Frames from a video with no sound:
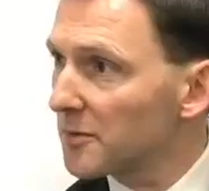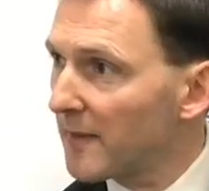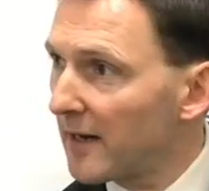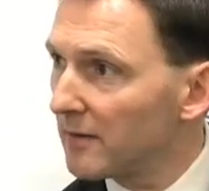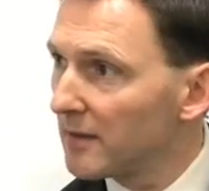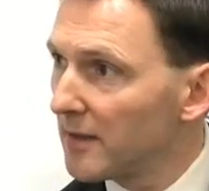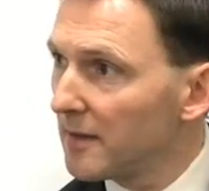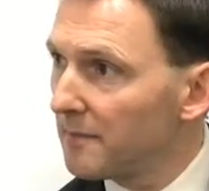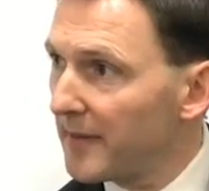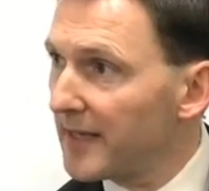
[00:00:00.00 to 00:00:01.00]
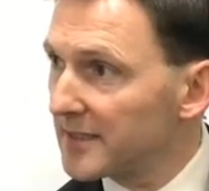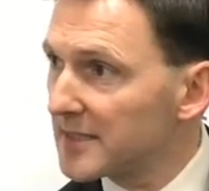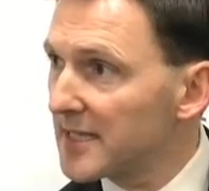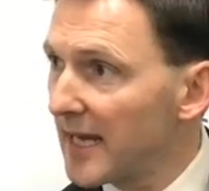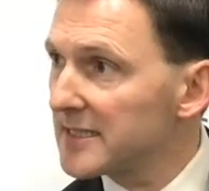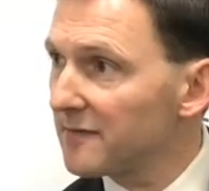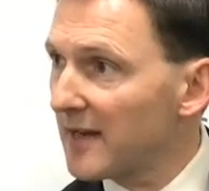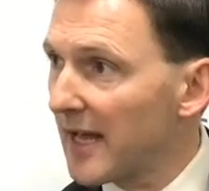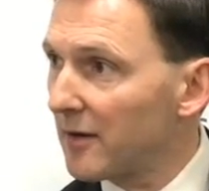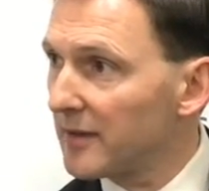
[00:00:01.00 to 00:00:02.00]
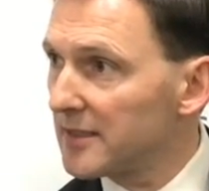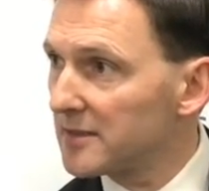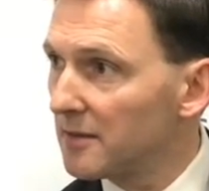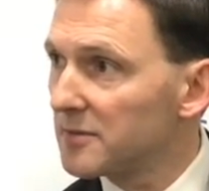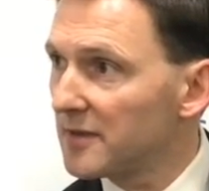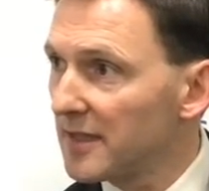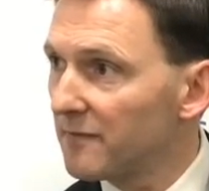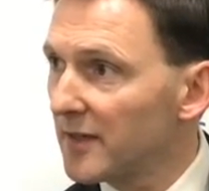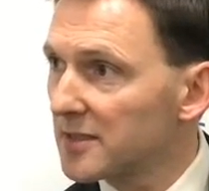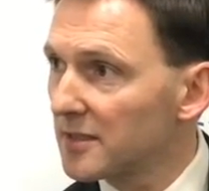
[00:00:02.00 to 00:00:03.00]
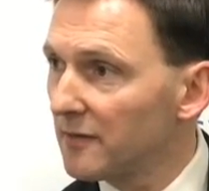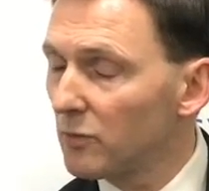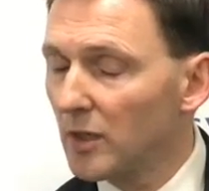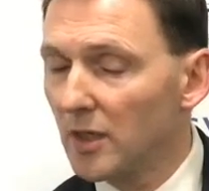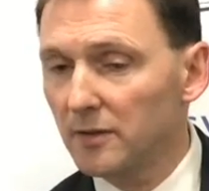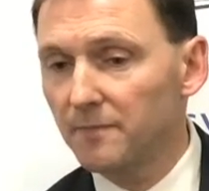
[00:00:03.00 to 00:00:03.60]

about being a detective now in terms of the investigative world.